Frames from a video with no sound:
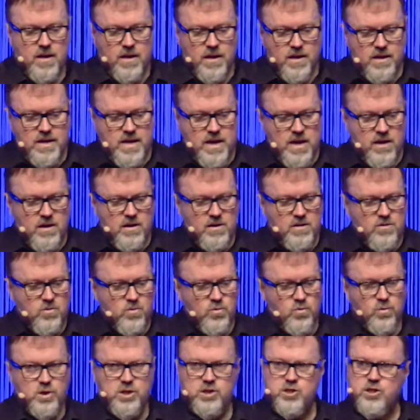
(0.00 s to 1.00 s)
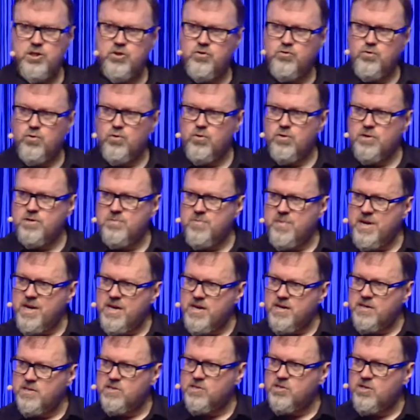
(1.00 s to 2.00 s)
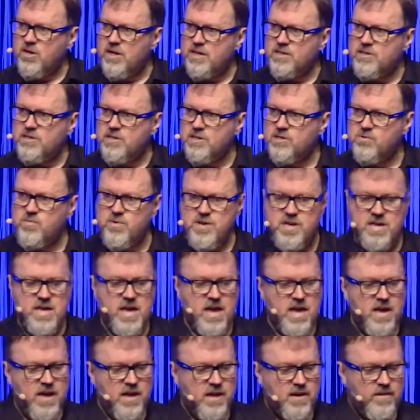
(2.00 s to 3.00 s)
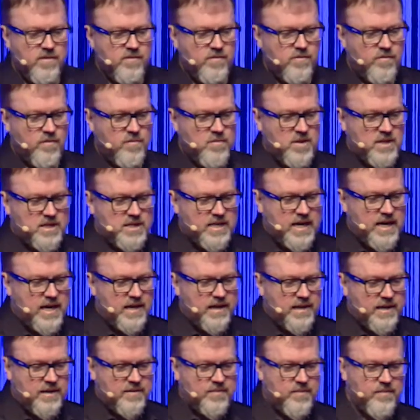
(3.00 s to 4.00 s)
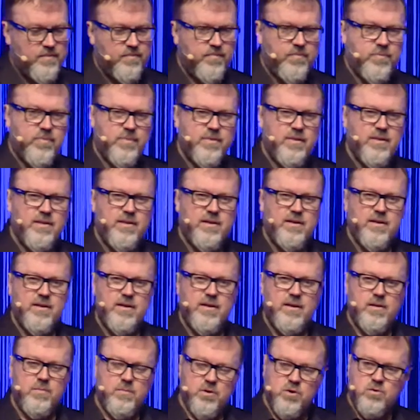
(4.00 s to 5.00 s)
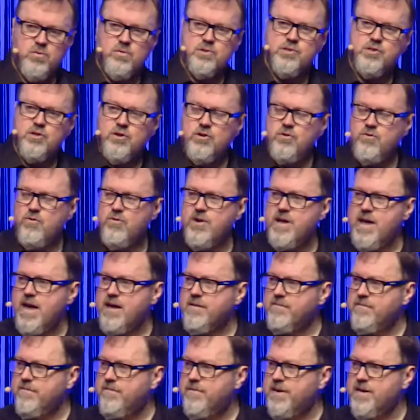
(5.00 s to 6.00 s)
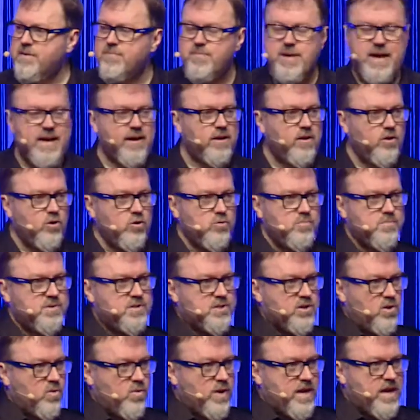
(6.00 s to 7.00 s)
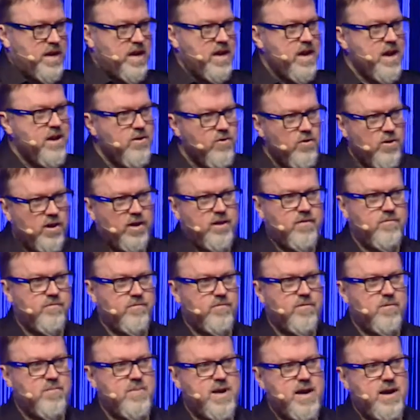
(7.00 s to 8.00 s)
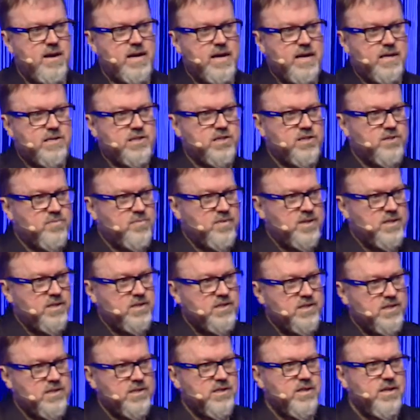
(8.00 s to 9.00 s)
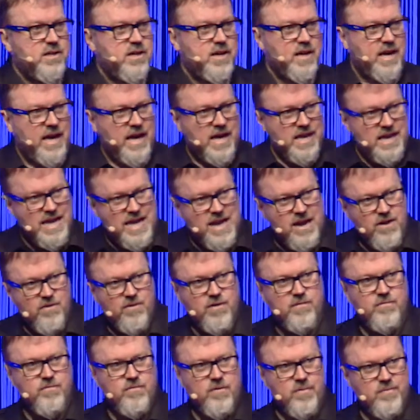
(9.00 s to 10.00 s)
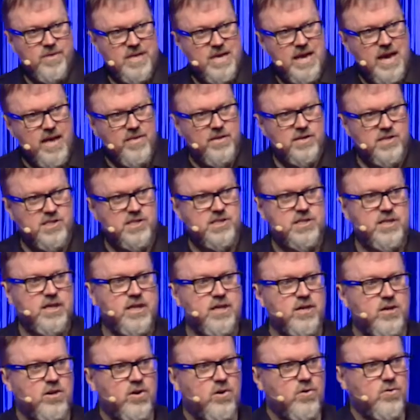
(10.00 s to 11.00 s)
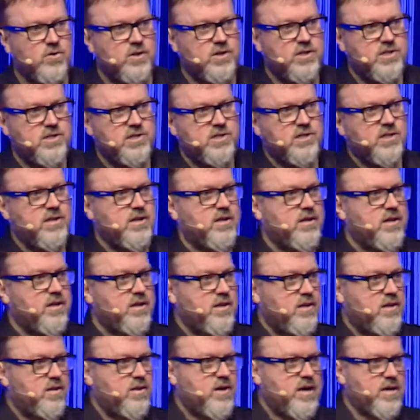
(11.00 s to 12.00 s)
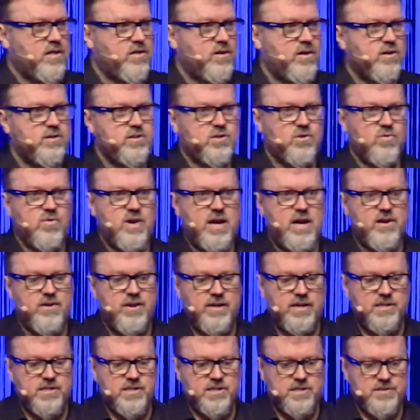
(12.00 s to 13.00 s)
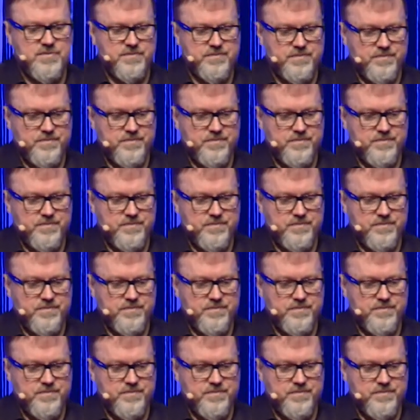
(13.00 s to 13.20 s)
Now, we should draw as many insights as we can from the data, but also create feedback loops so we're hearing from our customers and hearing from the other stakeholders like those around us.